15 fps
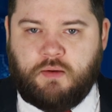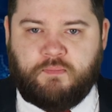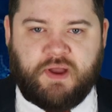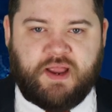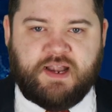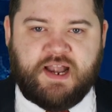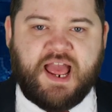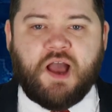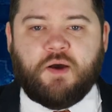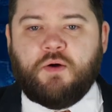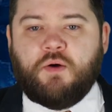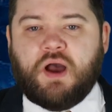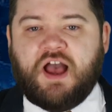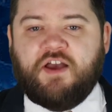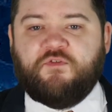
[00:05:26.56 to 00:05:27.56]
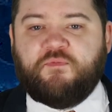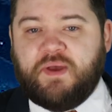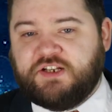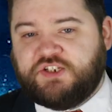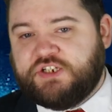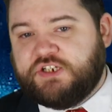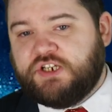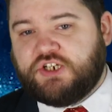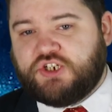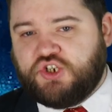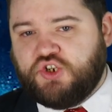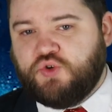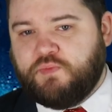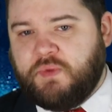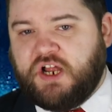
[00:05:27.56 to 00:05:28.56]
By now, I've mentioned it
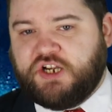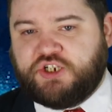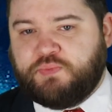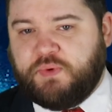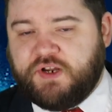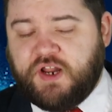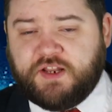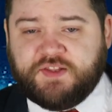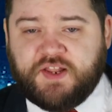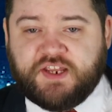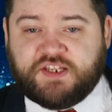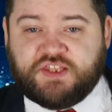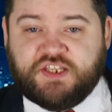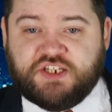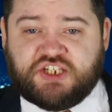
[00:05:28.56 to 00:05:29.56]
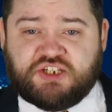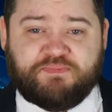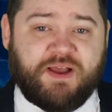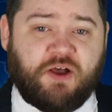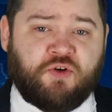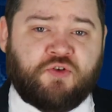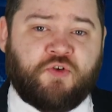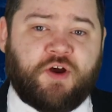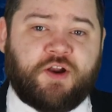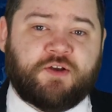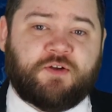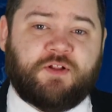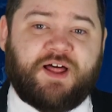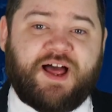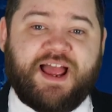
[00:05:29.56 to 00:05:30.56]
too much, but unlike the Spell
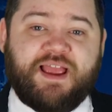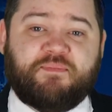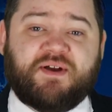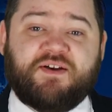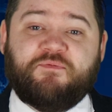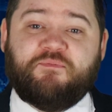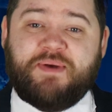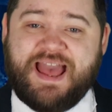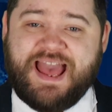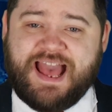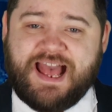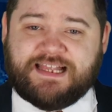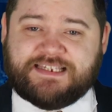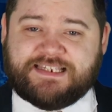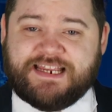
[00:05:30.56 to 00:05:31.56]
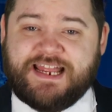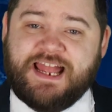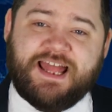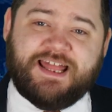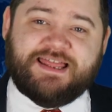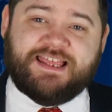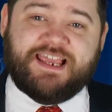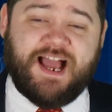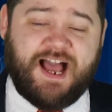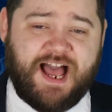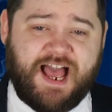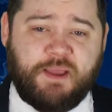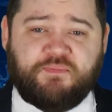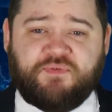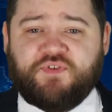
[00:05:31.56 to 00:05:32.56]
Chronicle hype of past, the
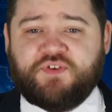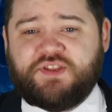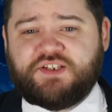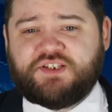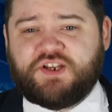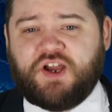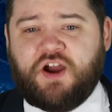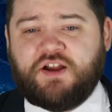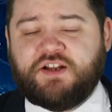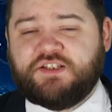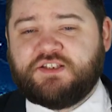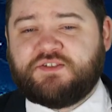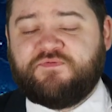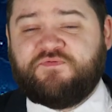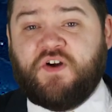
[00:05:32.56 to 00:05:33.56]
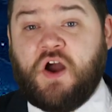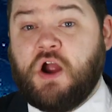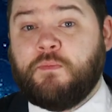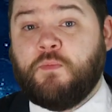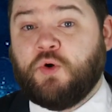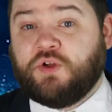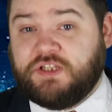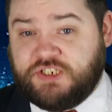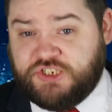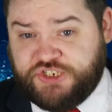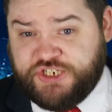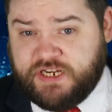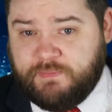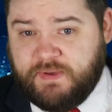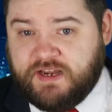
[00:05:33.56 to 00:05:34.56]
hype for this card is far more
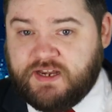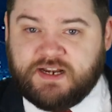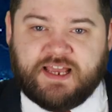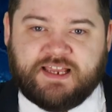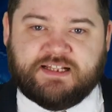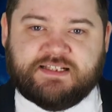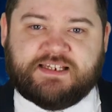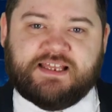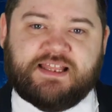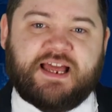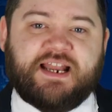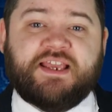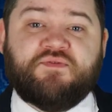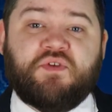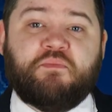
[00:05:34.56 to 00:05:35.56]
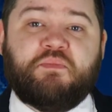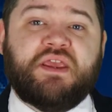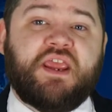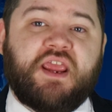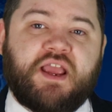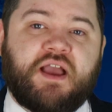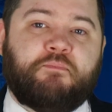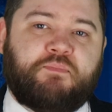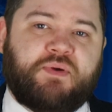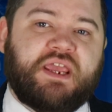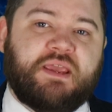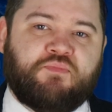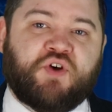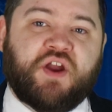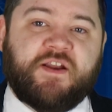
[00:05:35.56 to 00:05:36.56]
legitimate, and I can say that even being a
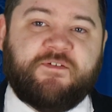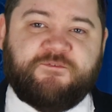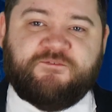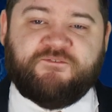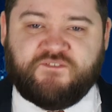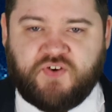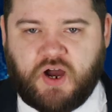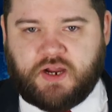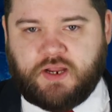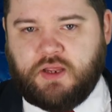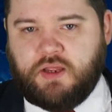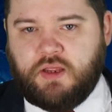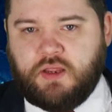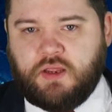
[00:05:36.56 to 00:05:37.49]
pea-brained fuck.